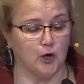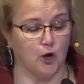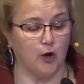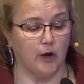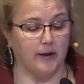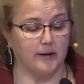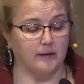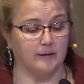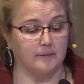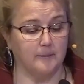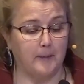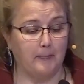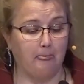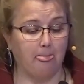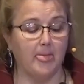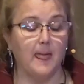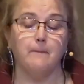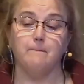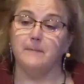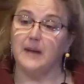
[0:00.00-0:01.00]
on.
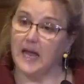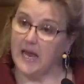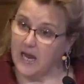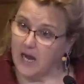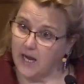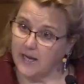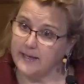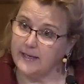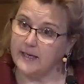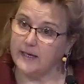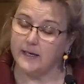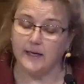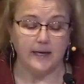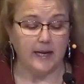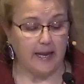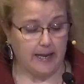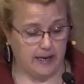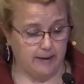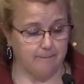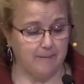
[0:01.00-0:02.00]
May I get an
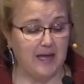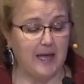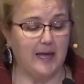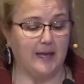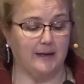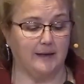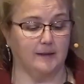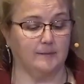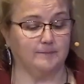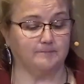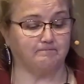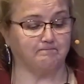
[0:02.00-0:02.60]
amen?